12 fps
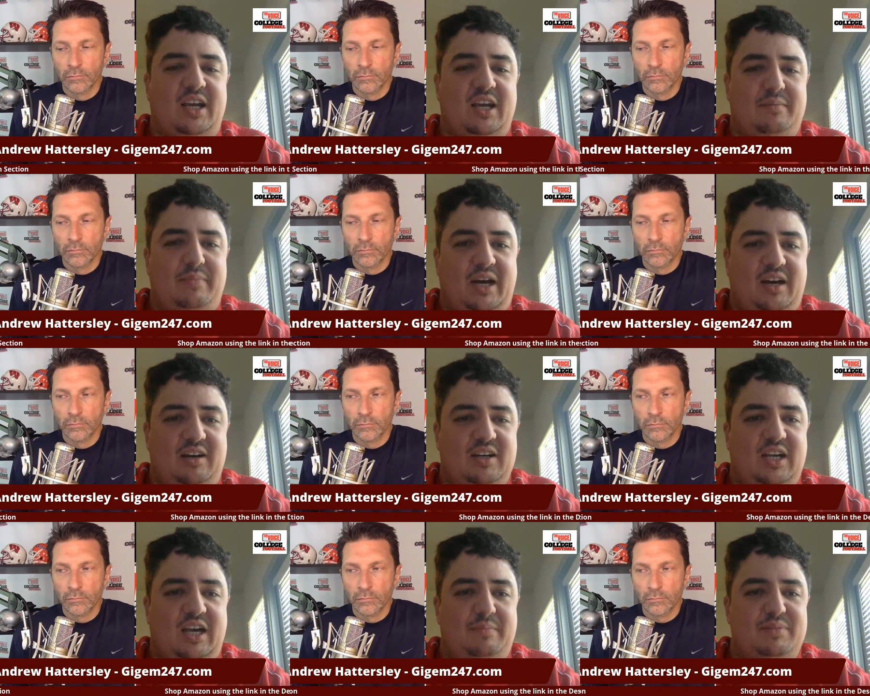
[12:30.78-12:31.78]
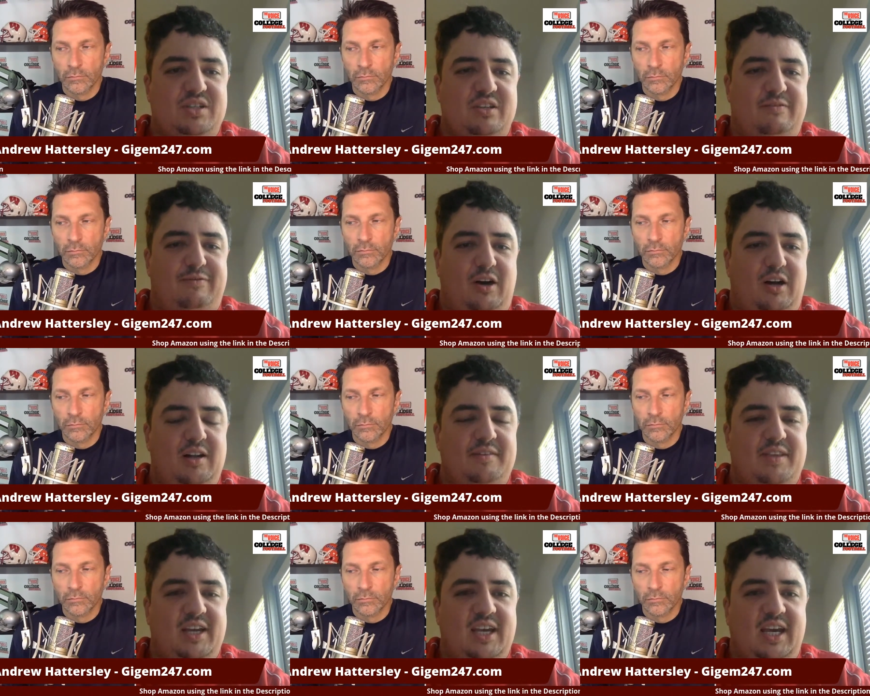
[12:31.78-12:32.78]
Speaker 1: try to get him back on campus in the fall
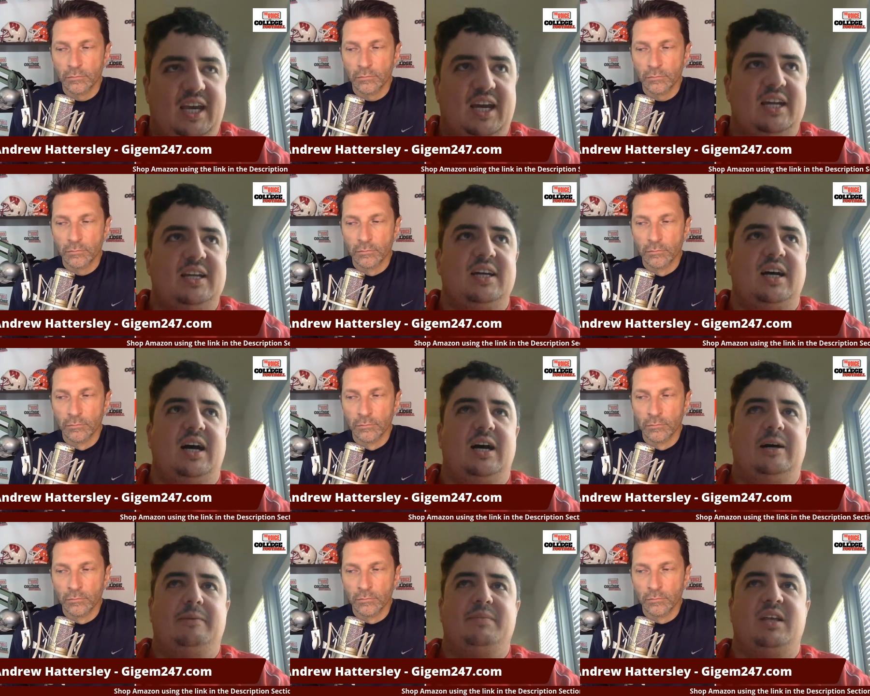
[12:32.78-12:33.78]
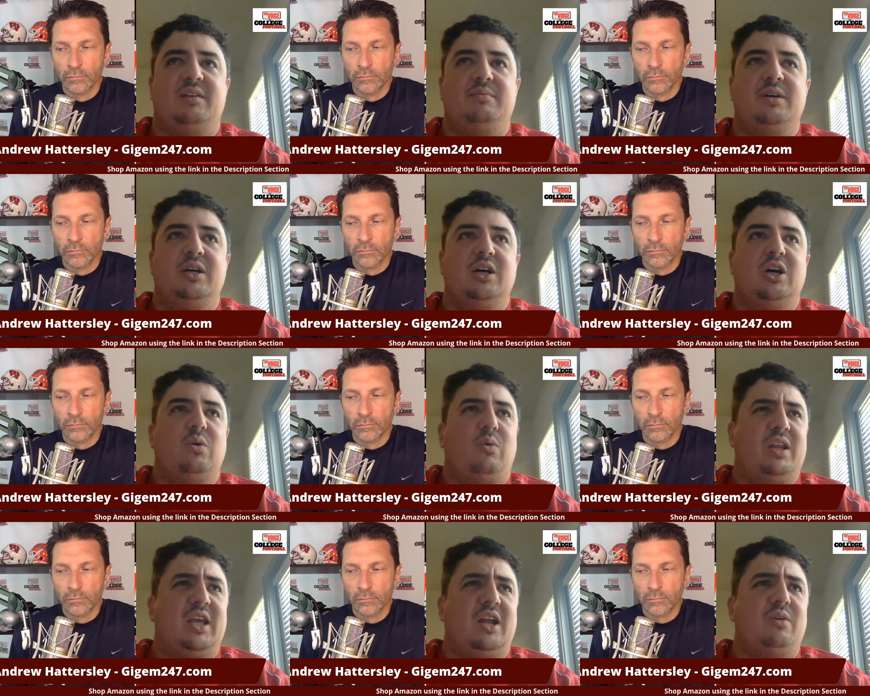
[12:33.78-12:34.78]
if they can. And
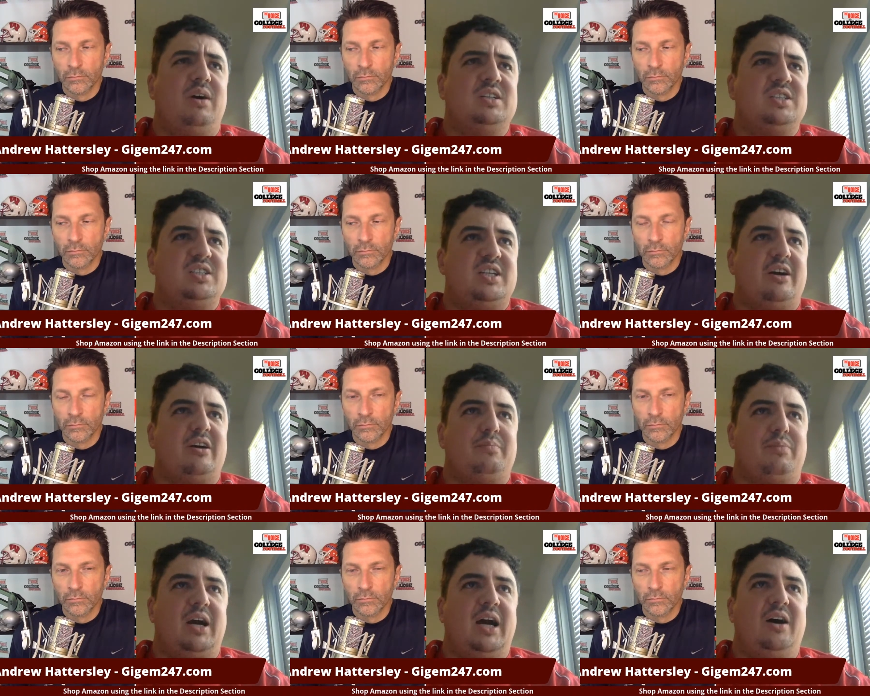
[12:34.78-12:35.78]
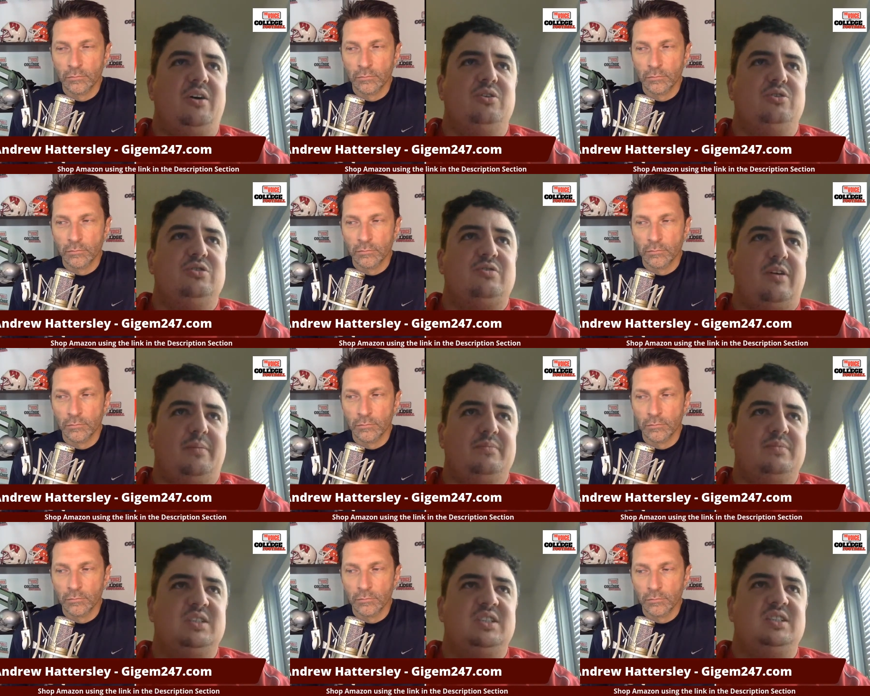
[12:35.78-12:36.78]
one of the other ones is Derek Brown, who's
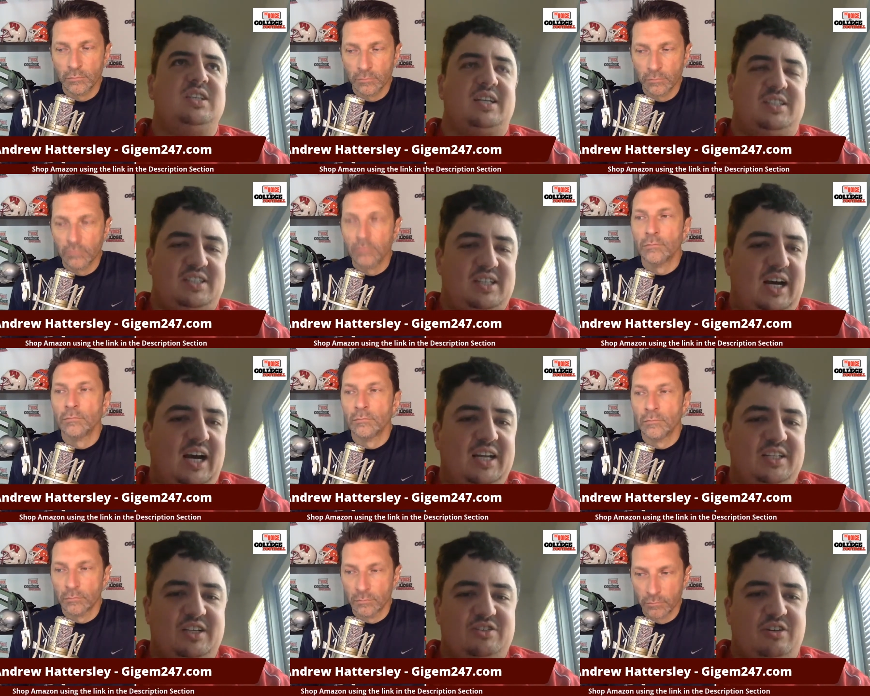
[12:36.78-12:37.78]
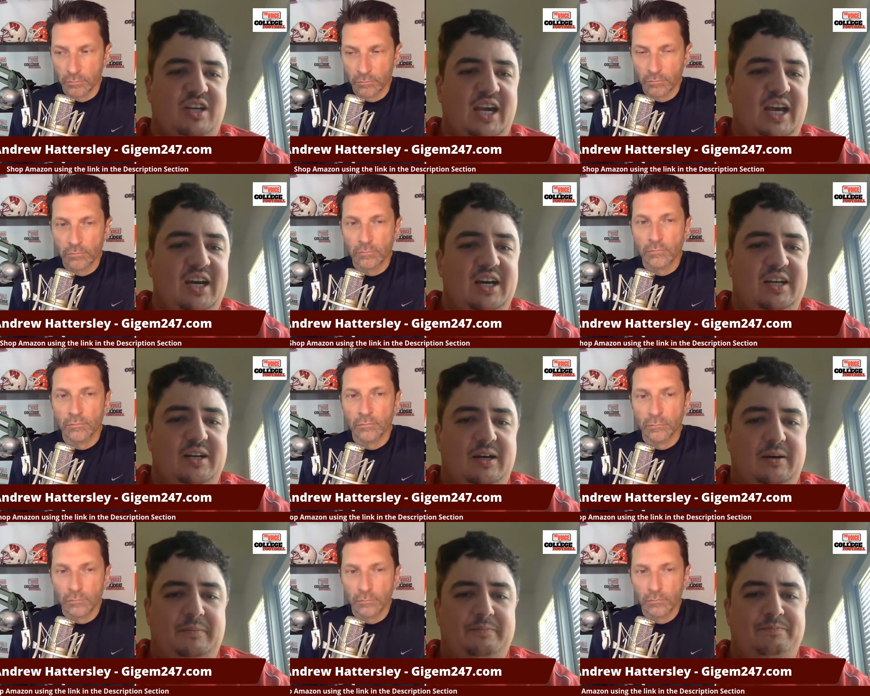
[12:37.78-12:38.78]
from Texas High and Texarkana. And
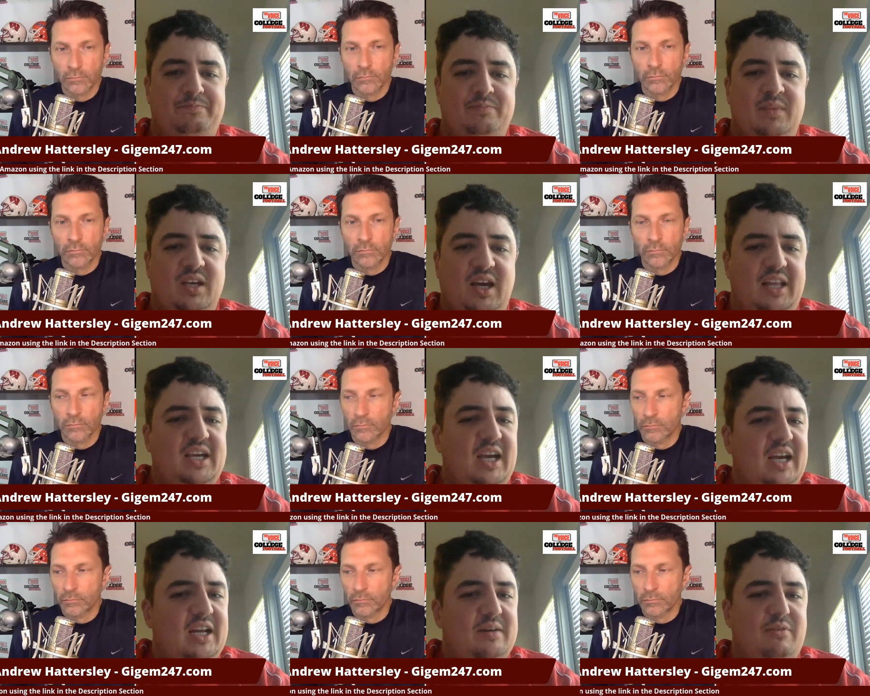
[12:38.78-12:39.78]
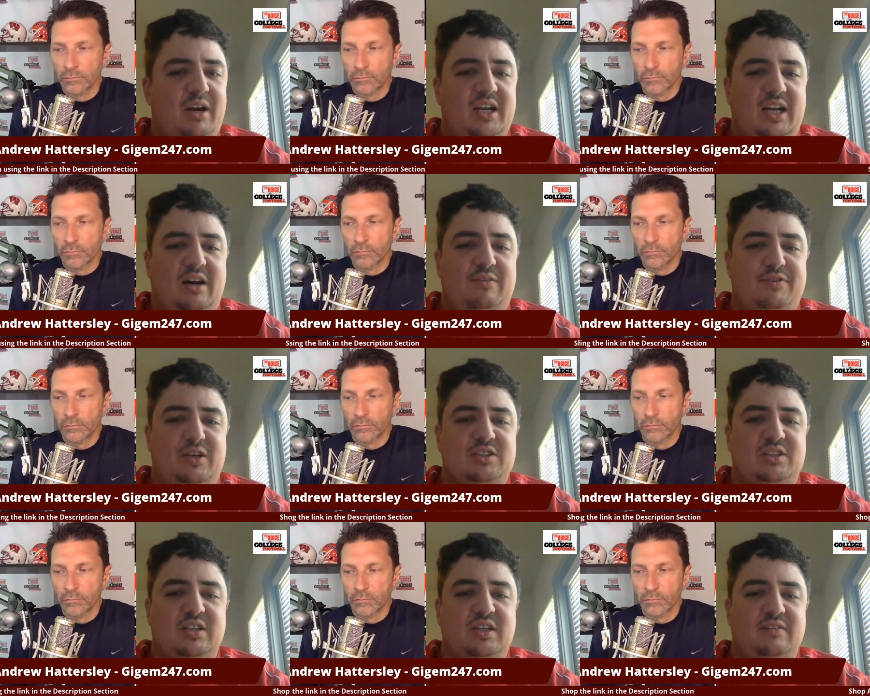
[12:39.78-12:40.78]
I think A&M right now
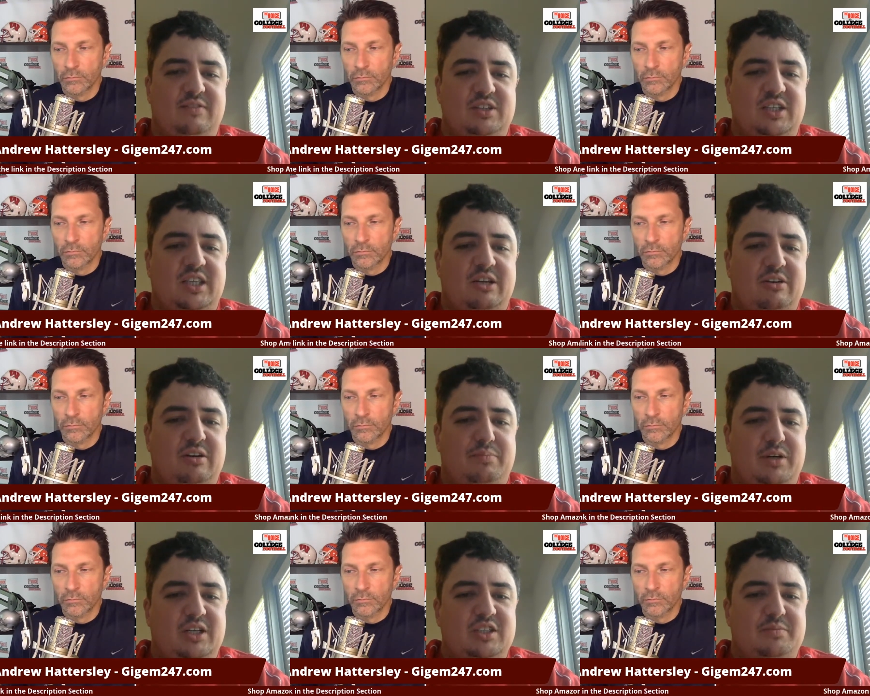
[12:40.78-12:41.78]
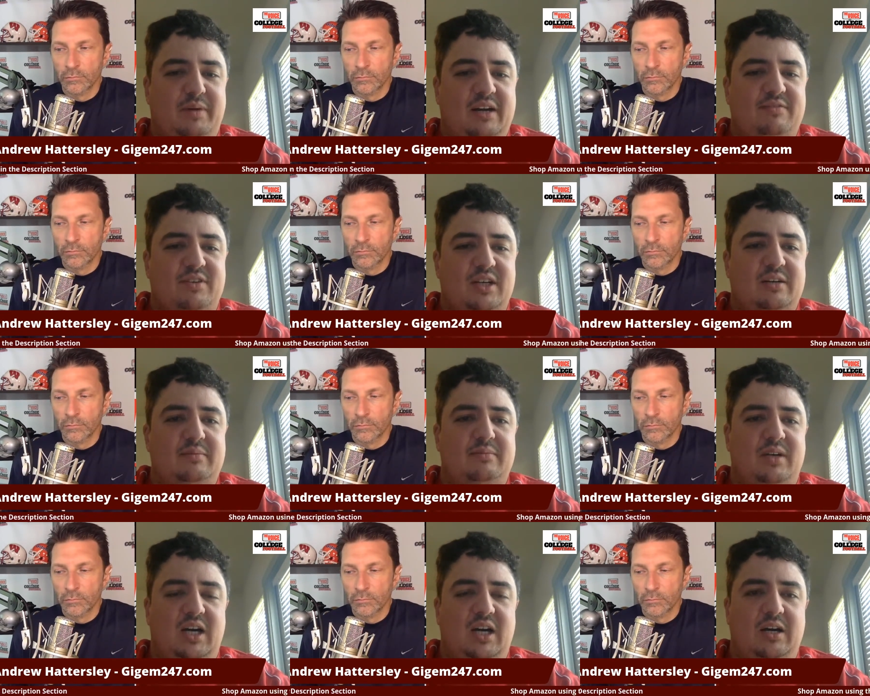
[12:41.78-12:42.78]
feels like they're in a pretty good spot for him.
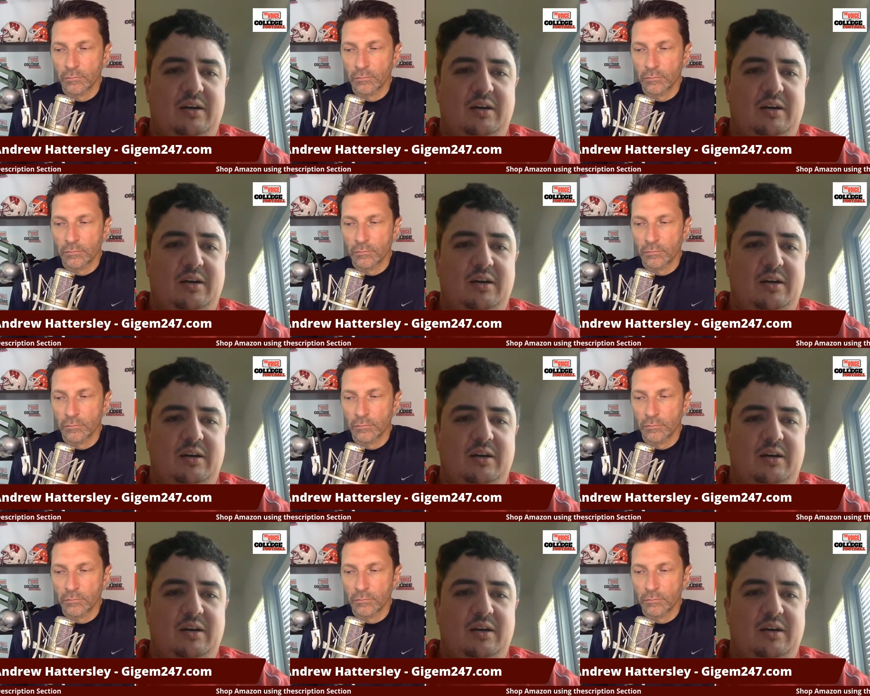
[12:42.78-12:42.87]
